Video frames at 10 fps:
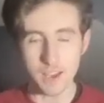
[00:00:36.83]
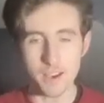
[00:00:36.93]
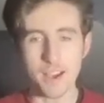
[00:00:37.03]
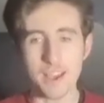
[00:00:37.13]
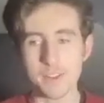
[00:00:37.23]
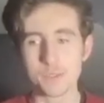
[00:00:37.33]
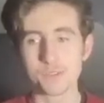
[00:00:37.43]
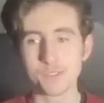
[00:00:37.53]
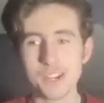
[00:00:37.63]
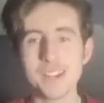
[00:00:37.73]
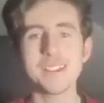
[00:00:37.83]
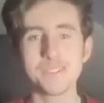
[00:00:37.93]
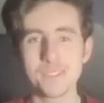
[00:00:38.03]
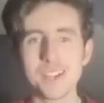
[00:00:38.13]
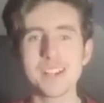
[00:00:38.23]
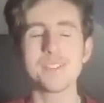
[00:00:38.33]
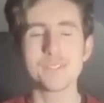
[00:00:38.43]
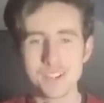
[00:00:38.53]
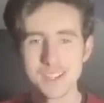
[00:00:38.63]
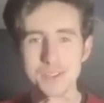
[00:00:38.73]
Uh, it is really, really,
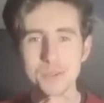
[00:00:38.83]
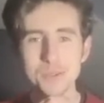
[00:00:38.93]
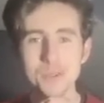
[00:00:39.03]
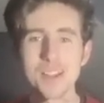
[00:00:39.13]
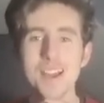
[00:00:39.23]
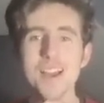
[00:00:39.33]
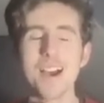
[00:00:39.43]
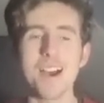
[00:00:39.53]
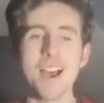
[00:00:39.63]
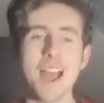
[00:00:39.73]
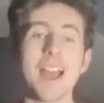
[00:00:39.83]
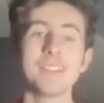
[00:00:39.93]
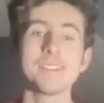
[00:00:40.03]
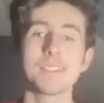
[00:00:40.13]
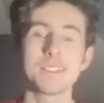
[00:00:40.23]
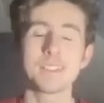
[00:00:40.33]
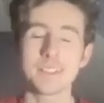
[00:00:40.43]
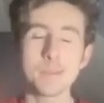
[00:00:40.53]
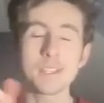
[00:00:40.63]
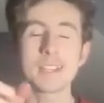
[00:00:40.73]
really cool. Uh, and
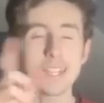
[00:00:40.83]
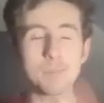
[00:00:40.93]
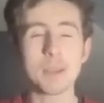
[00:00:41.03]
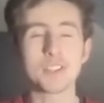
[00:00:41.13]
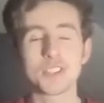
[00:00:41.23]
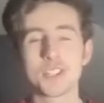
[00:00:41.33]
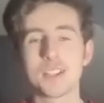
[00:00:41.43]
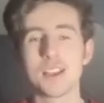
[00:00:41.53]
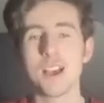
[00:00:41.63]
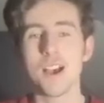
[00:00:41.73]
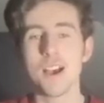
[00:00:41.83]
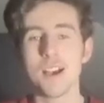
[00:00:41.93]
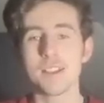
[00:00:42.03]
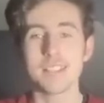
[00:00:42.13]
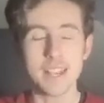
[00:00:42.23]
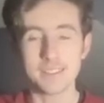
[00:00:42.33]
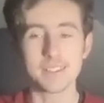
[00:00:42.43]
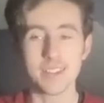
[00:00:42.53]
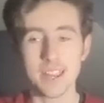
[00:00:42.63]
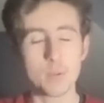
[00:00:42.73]
something I didn't mention uh,
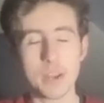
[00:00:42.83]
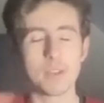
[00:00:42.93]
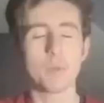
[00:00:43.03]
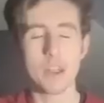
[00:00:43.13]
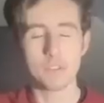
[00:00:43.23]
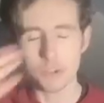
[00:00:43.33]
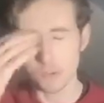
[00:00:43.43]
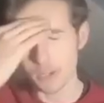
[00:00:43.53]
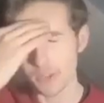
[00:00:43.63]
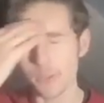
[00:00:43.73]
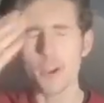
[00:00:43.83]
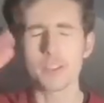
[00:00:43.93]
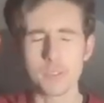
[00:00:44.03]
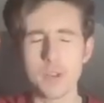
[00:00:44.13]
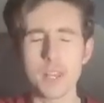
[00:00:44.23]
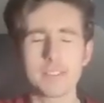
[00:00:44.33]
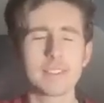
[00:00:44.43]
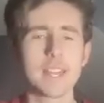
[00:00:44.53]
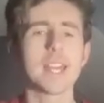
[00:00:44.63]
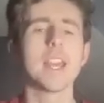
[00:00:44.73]
yesterday when, when I recorded the first video
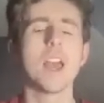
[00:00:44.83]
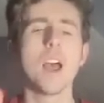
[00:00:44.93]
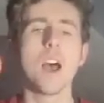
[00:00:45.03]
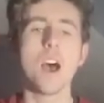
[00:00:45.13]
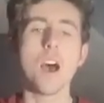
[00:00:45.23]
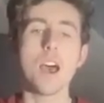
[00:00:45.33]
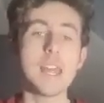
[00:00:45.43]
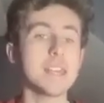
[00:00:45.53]
yesterday uh,